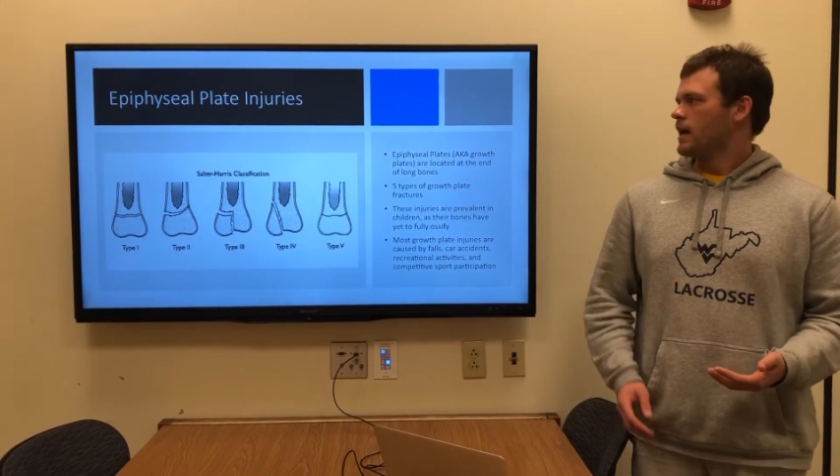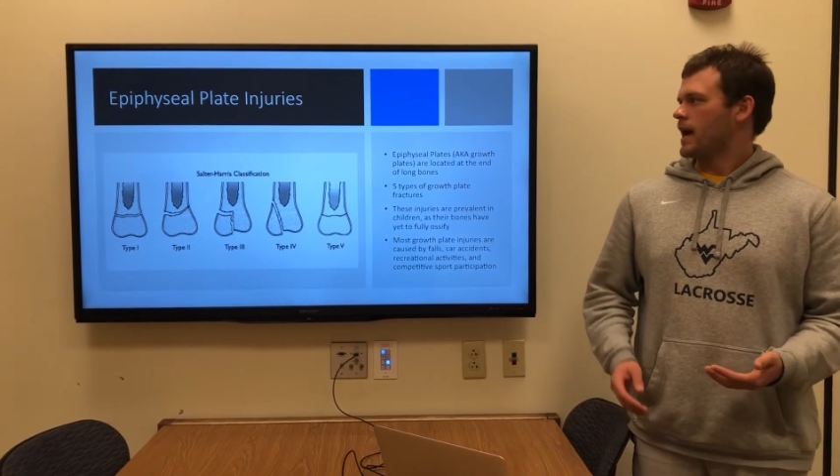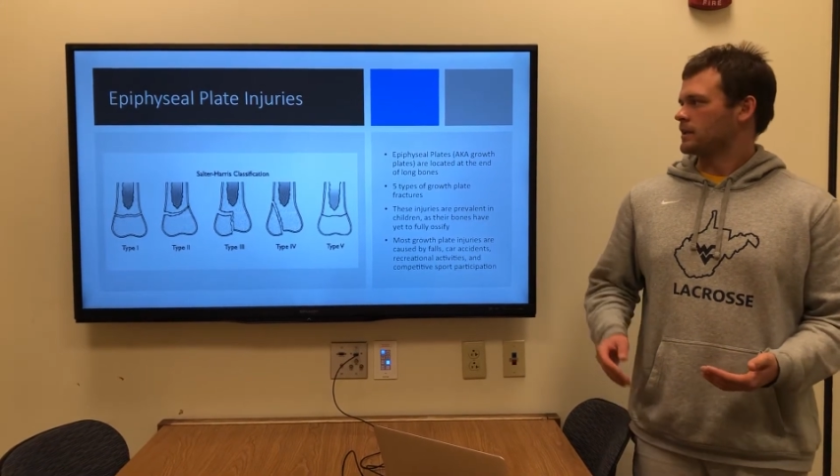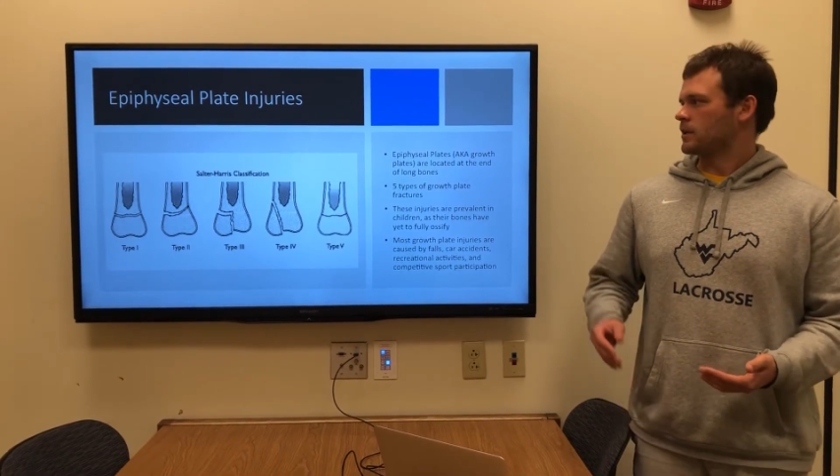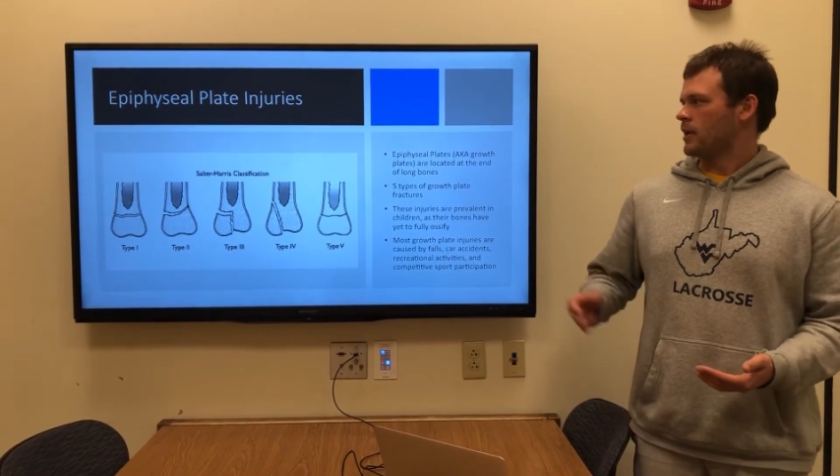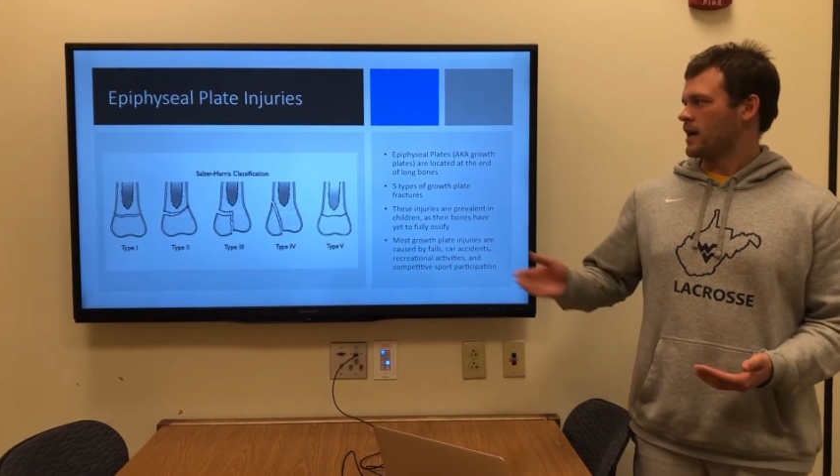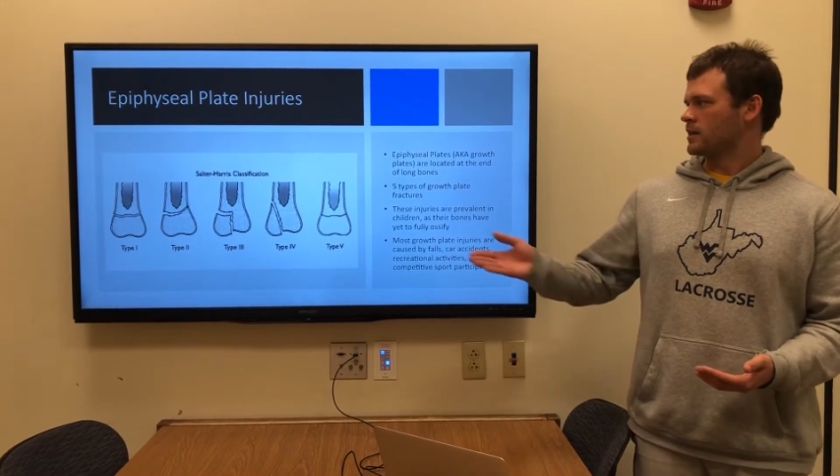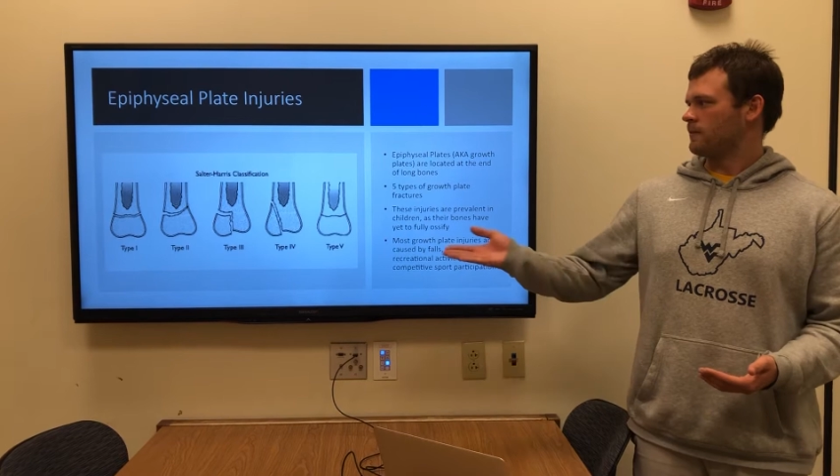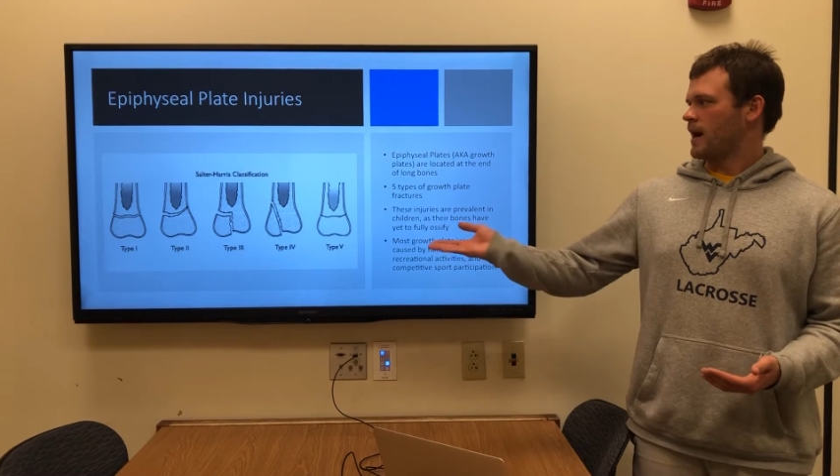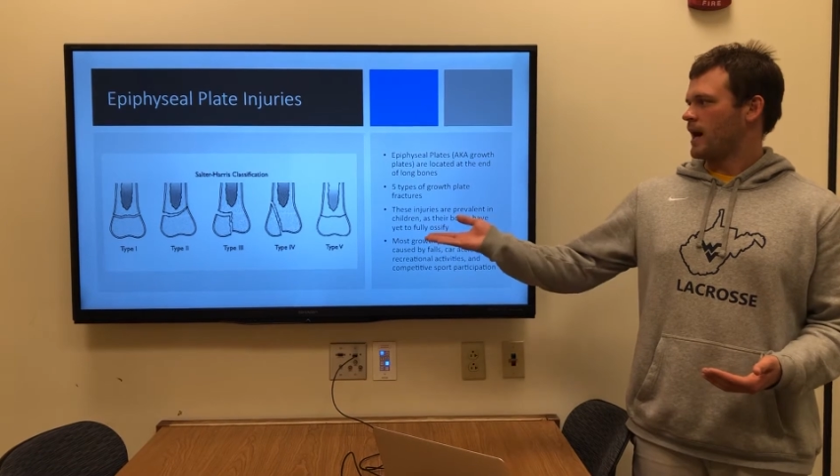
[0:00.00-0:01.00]
as
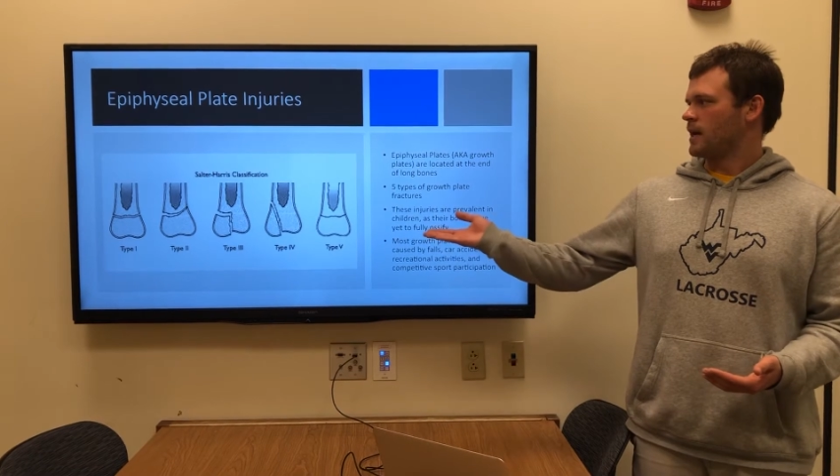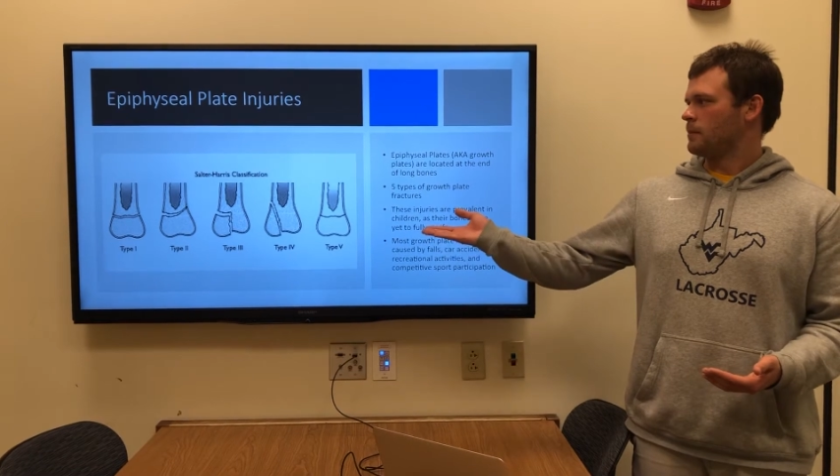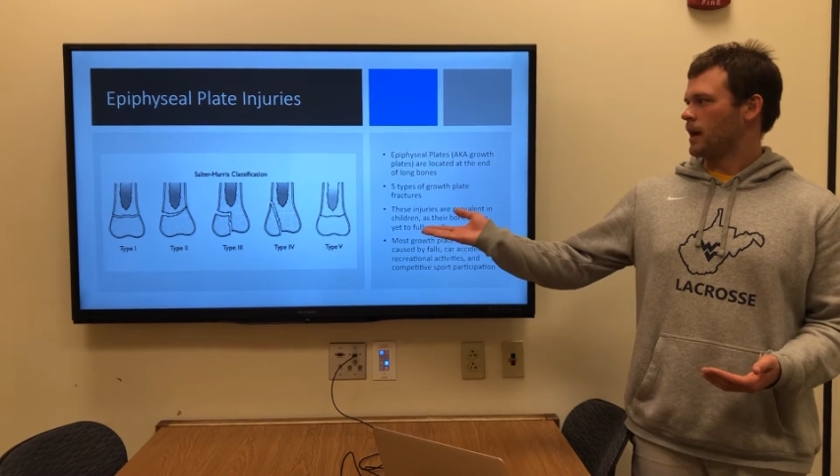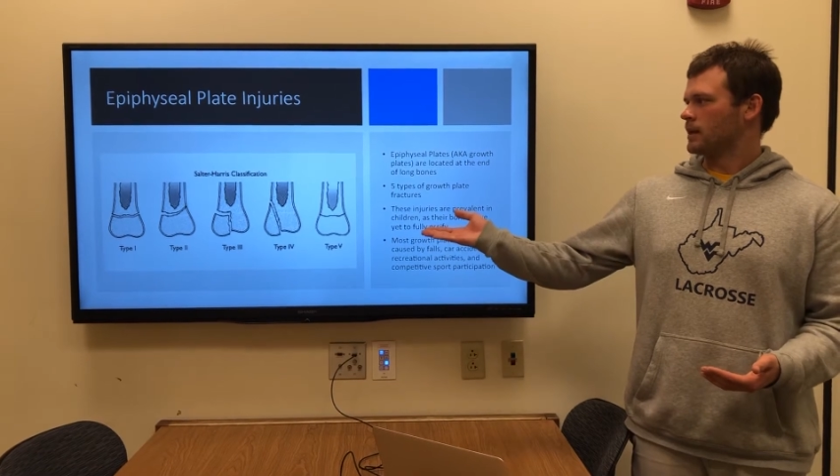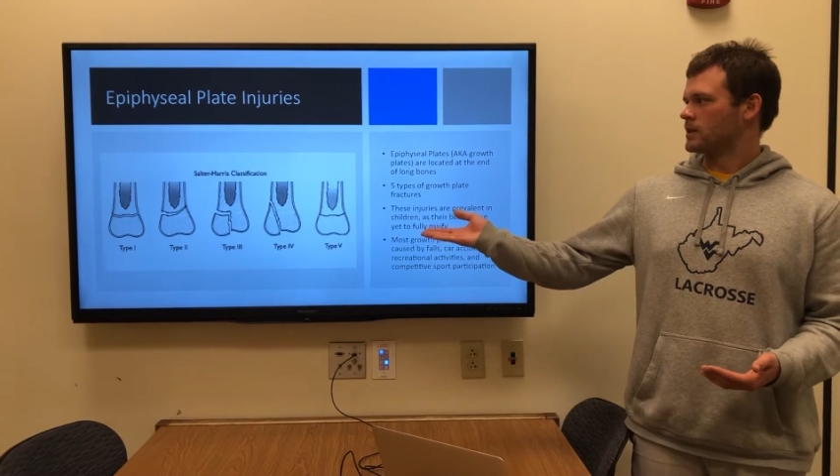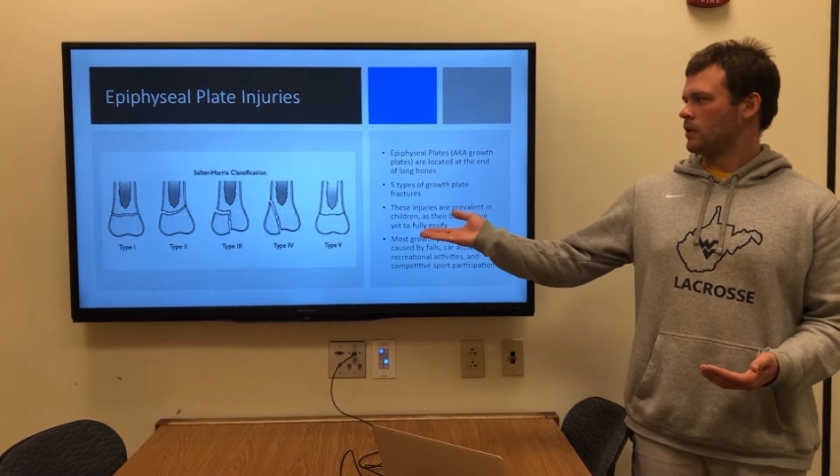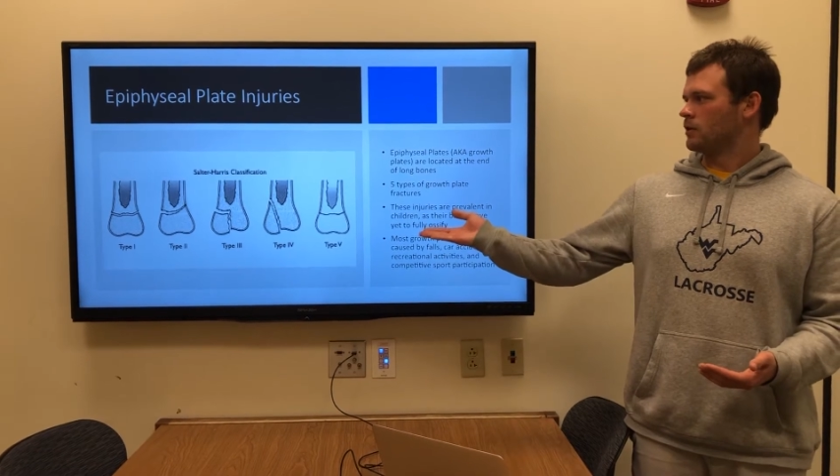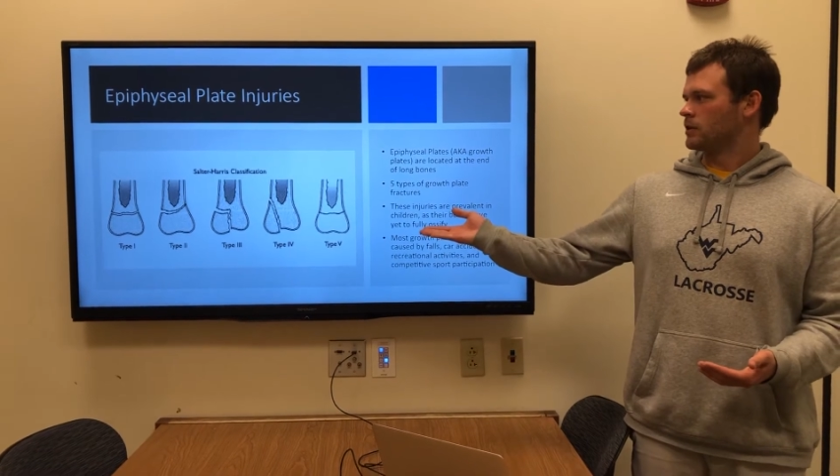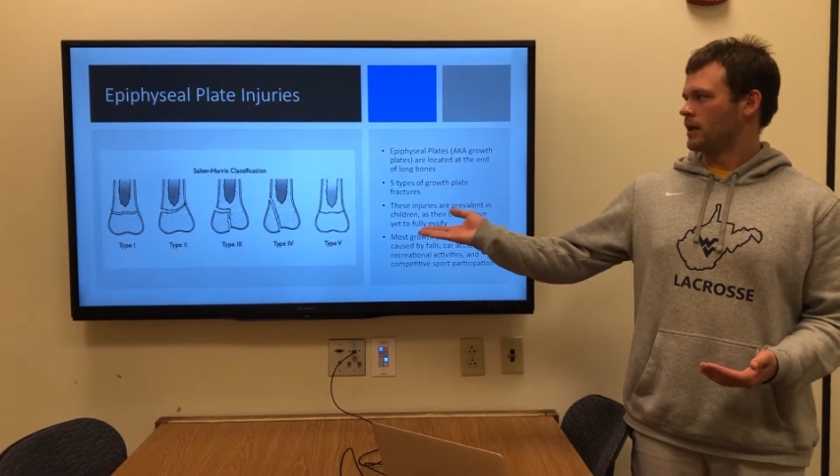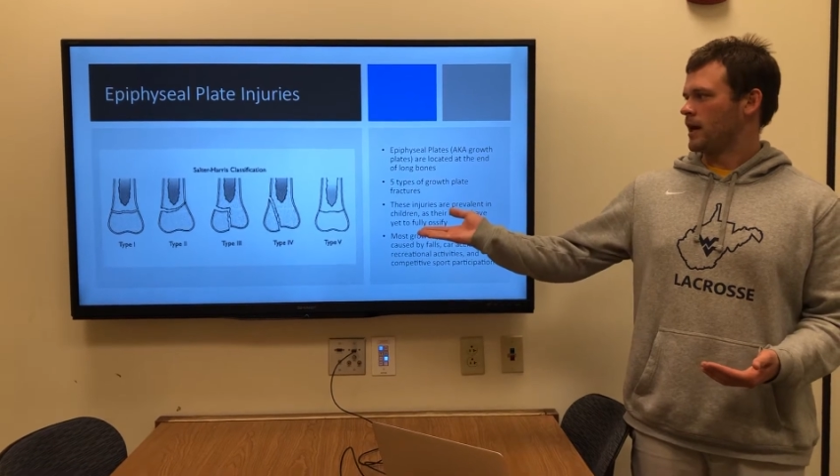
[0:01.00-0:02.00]
classified by the
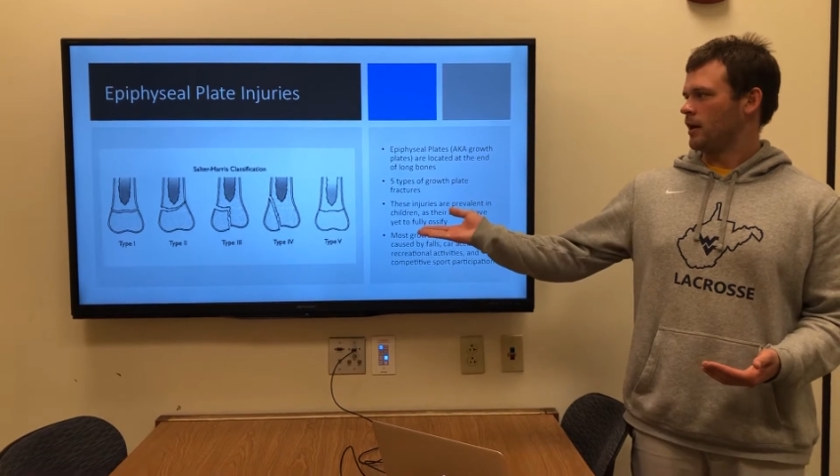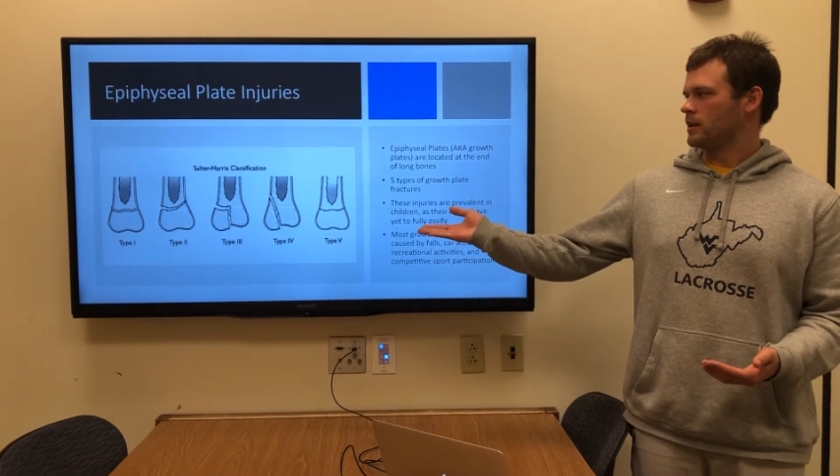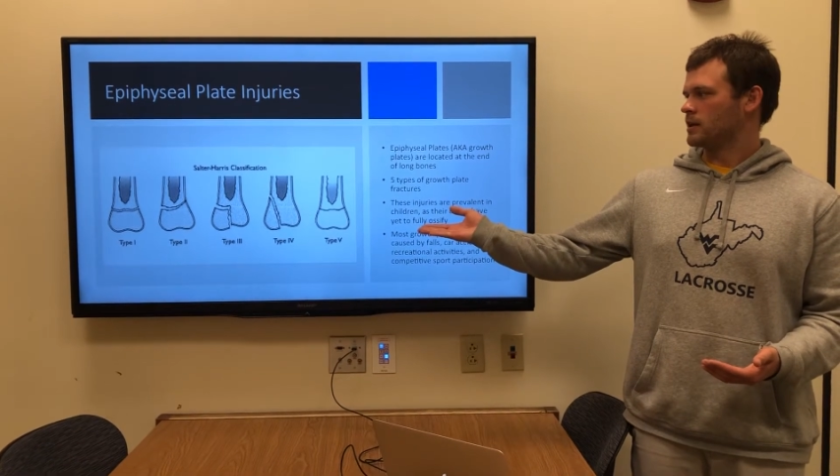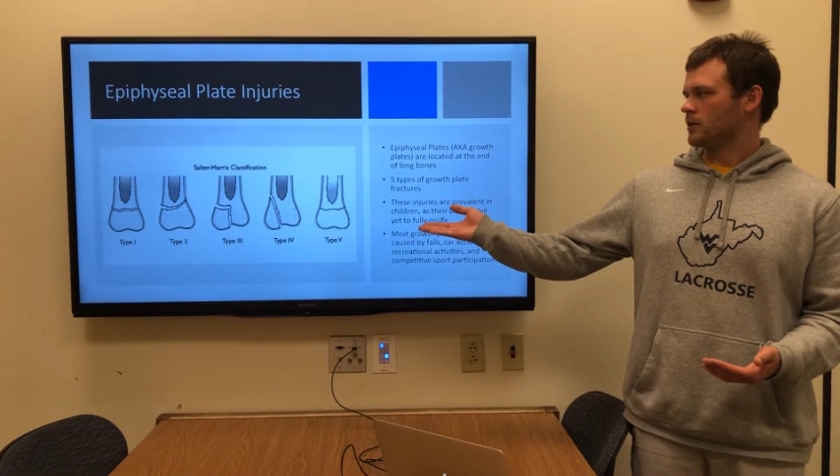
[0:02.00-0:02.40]
Salter-Harris